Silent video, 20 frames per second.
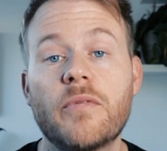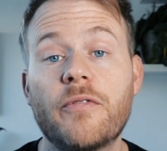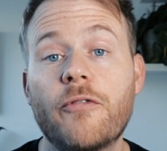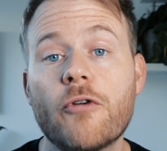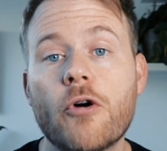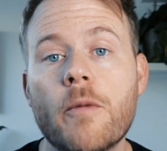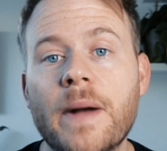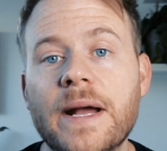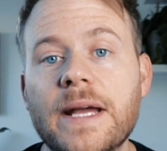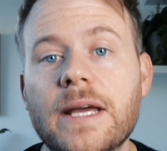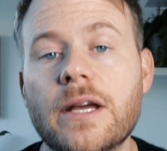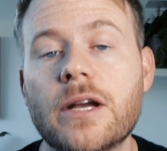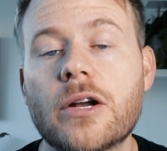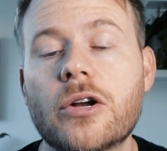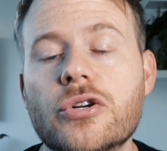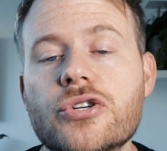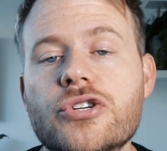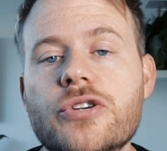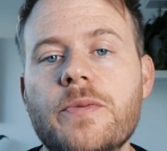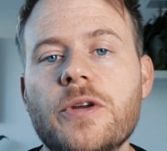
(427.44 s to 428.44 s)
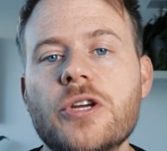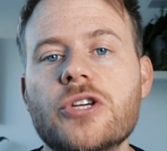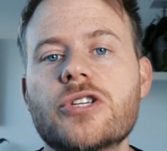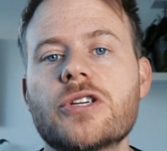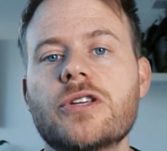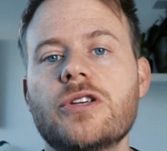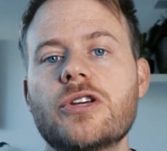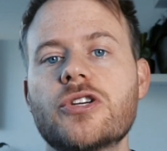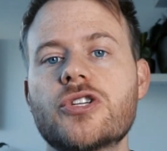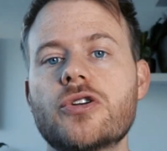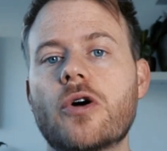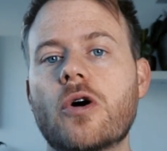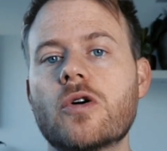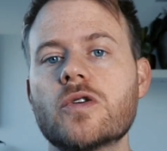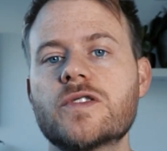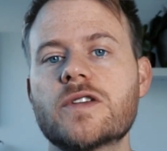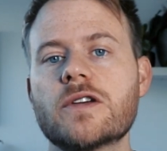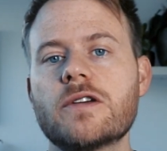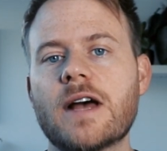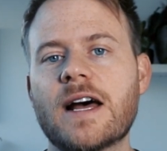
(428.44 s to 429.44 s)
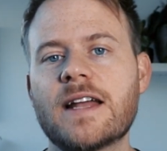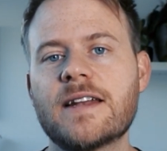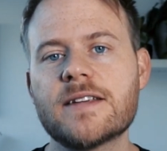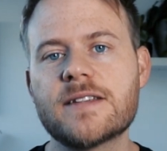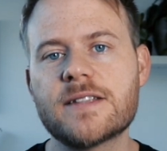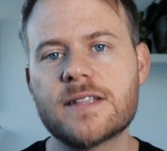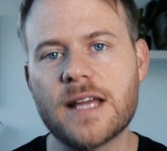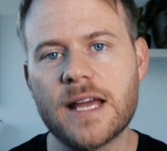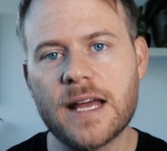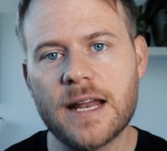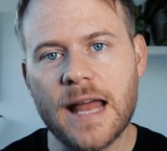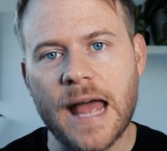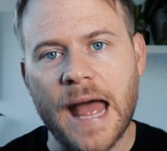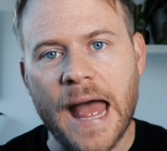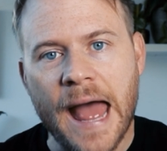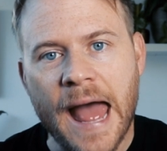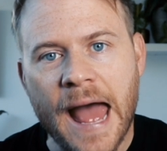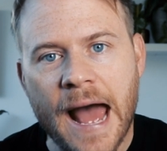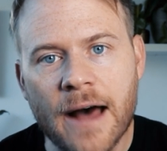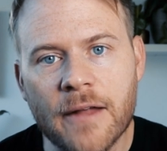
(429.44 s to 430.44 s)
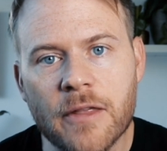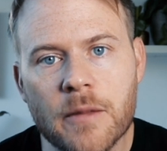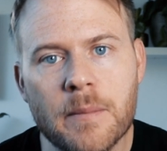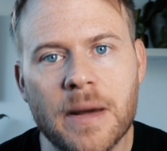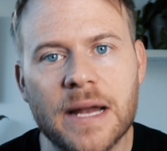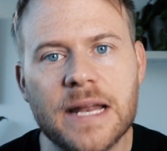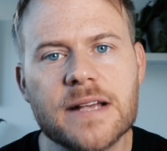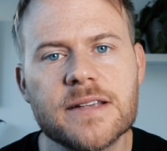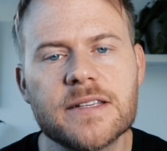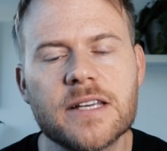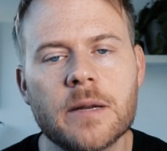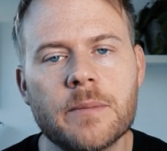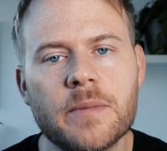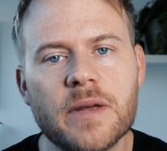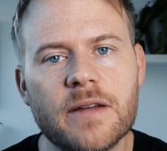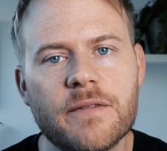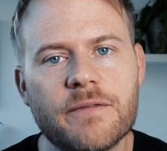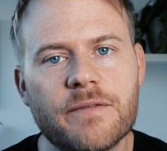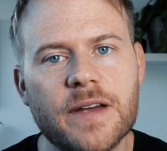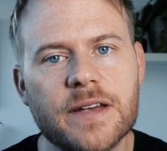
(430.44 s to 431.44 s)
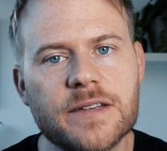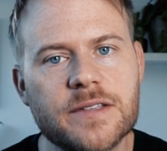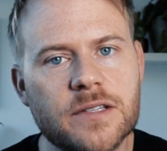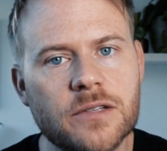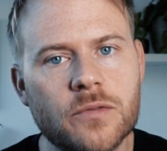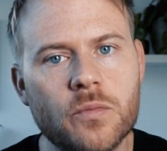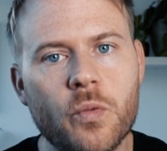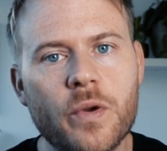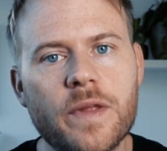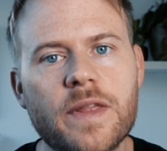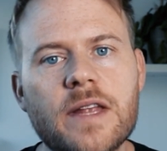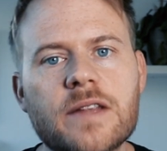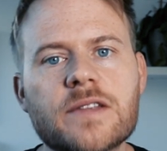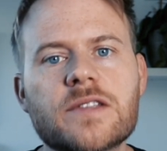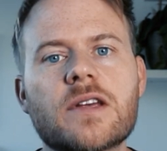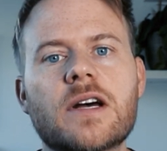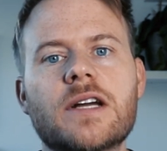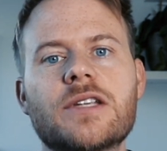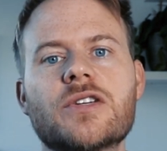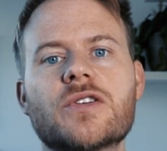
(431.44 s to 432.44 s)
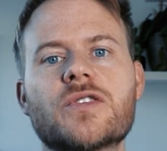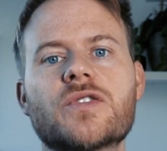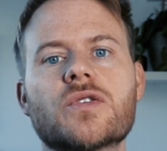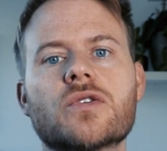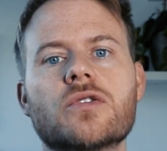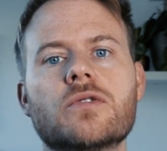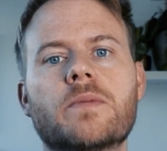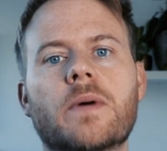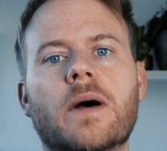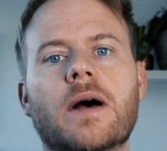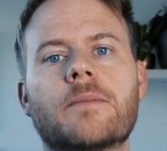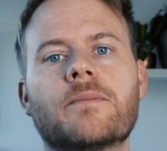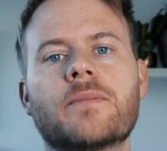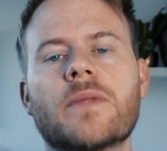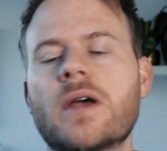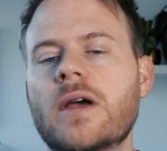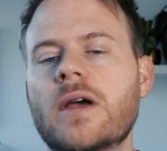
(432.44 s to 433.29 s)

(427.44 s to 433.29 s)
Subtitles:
Before making a contribution, you should also understand how the money is going to be invested with inside your super.